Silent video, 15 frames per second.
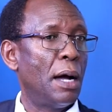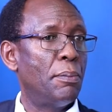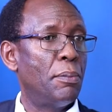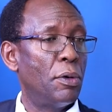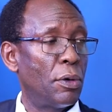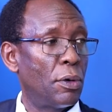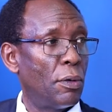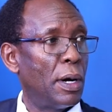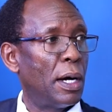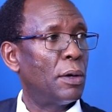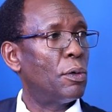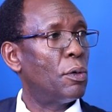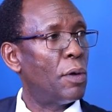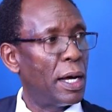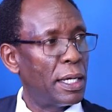a borrower
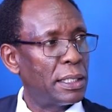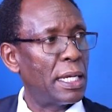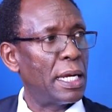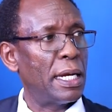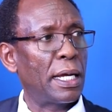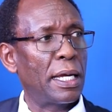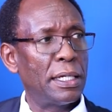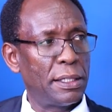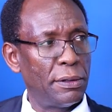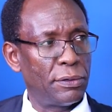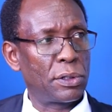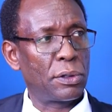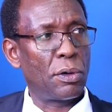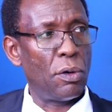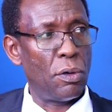who has a negative
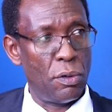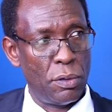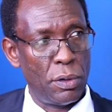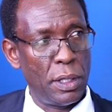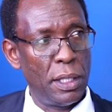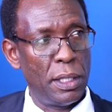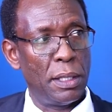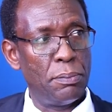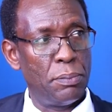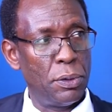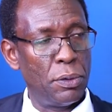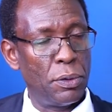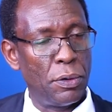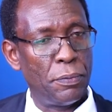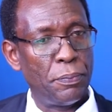score in the
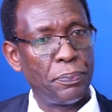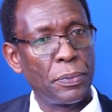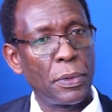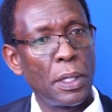bureau.